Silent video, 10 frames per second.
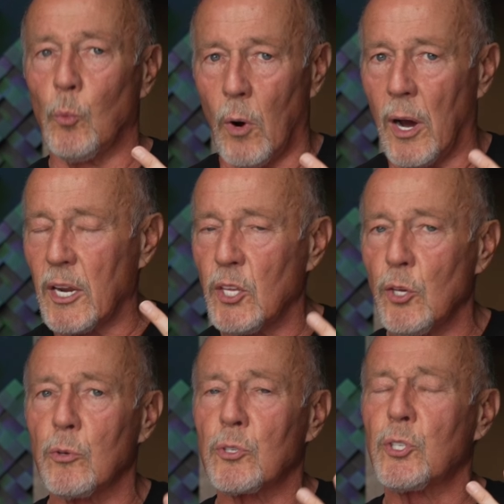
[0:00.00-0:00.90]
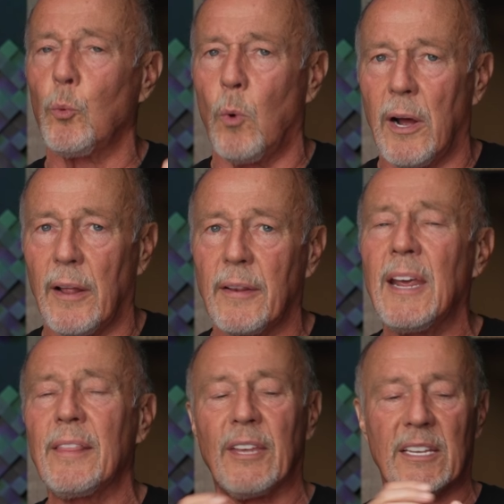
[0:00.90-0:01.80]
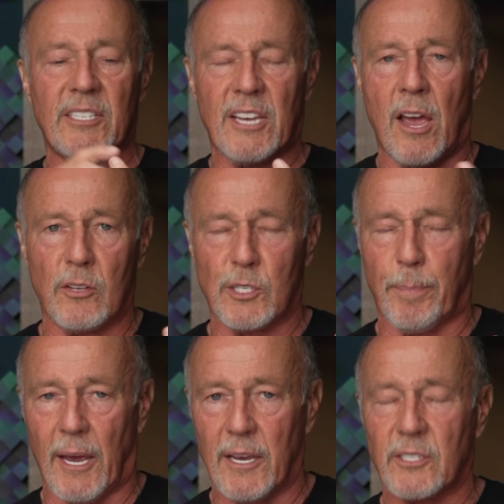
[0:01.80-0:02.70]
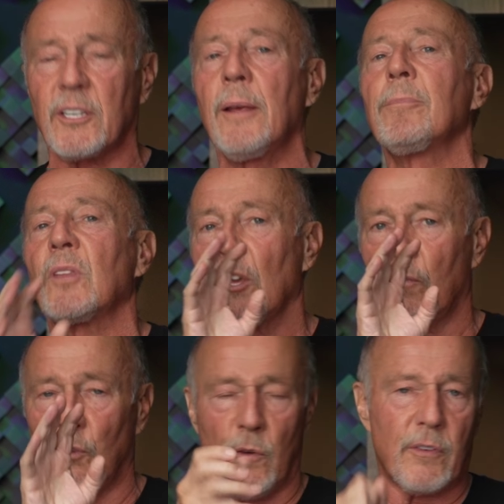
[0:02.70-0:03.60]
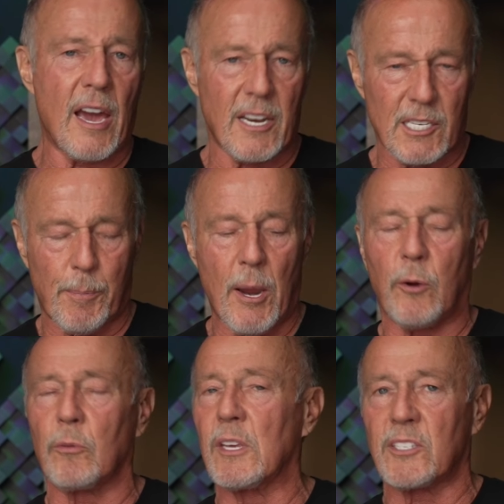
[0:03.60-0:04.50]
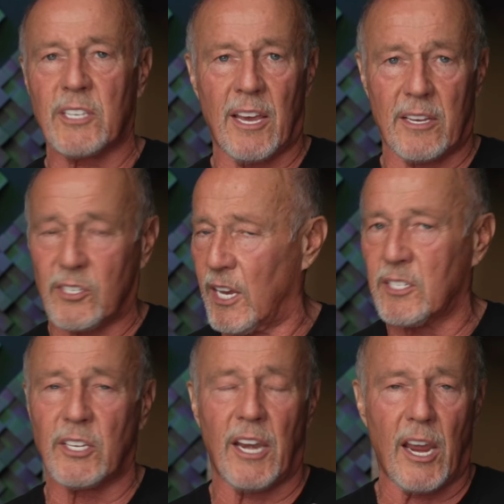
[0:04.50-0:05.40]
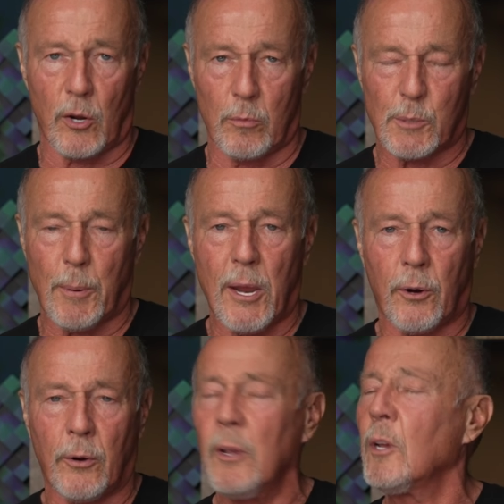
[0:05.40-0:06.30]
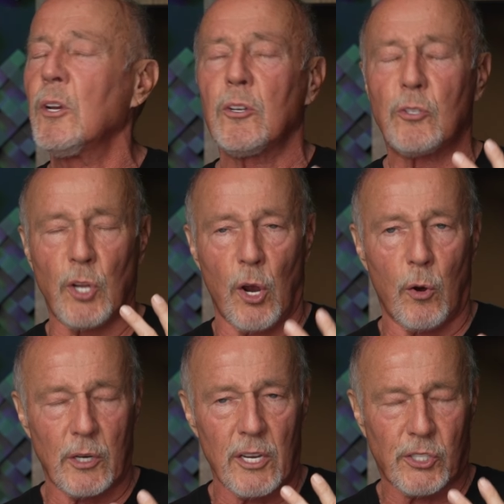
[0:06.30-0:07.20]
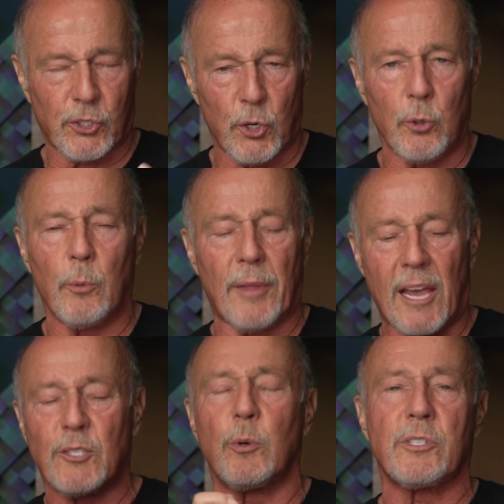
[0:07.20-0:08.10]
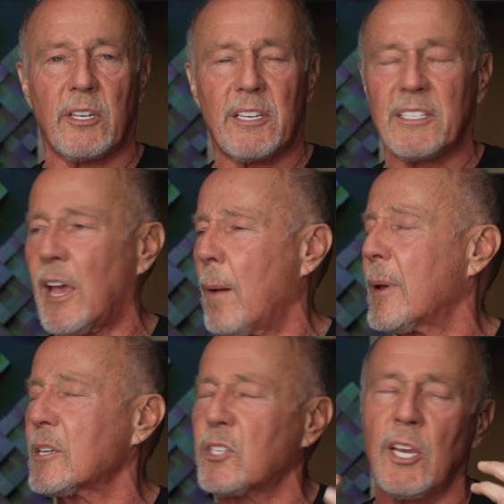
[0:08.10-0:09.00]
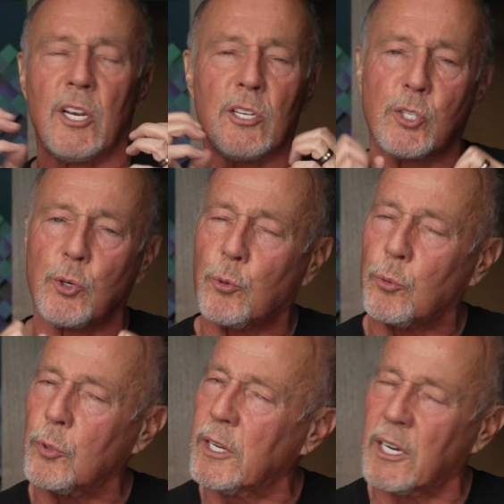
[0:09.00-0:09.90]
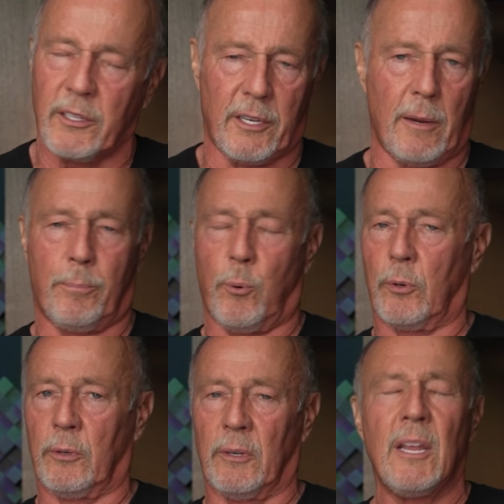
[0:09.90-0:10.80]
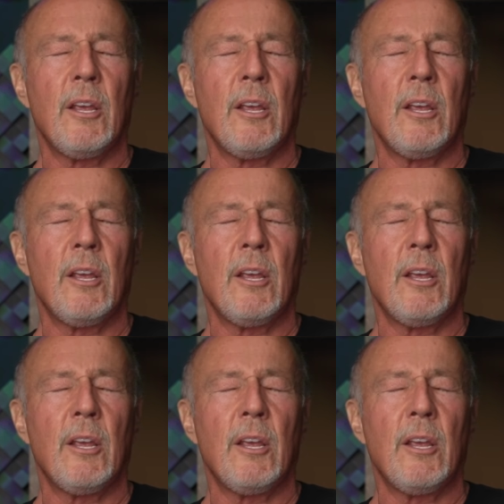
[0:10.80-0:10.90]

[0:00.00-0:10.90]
want to use the one that sounds best. If you've got a speaker that says it's an 8-ohm speaker, don't assume that's what's going to sound best. It is critically important